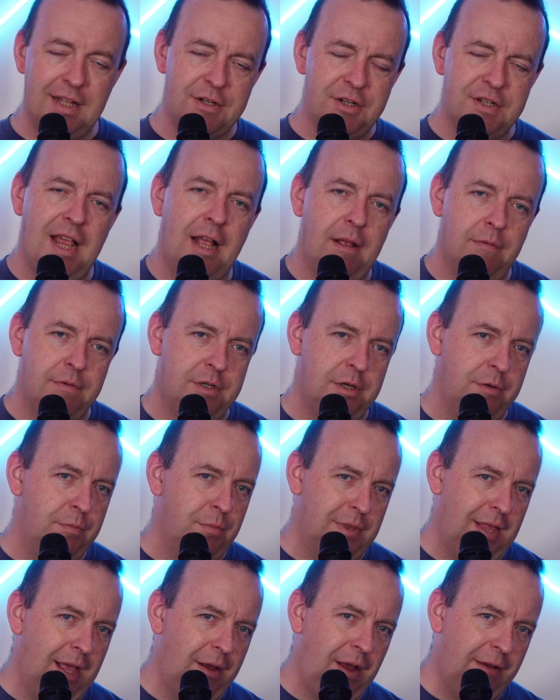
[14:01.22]
that just helps you
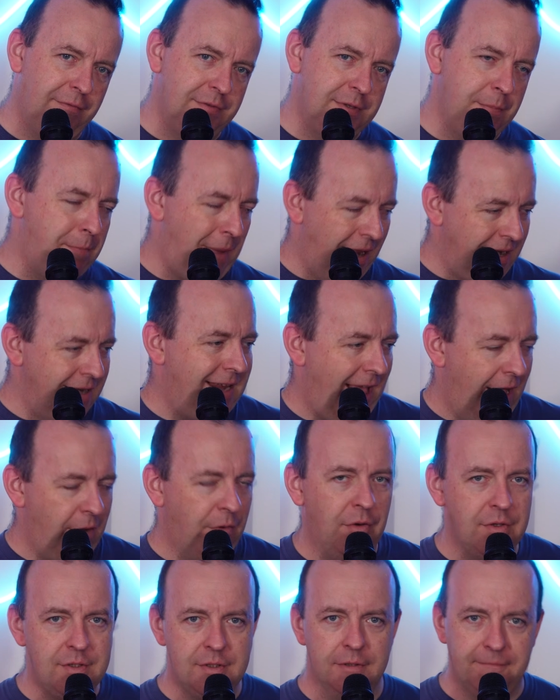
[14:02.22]
without having to bend down
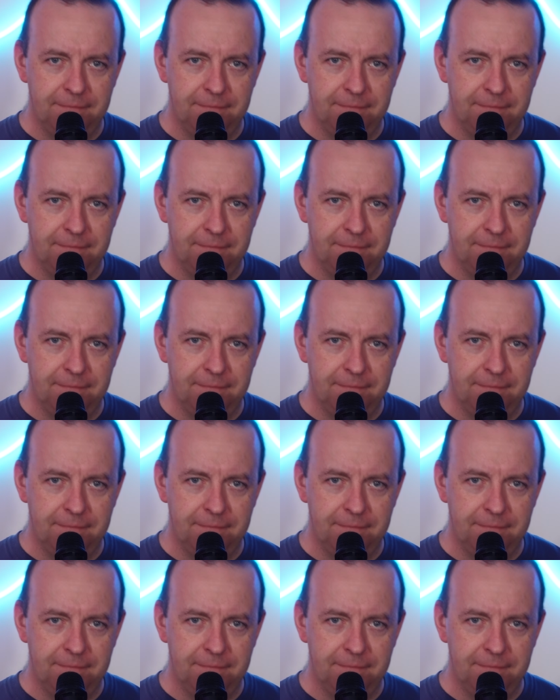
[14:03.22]
onto the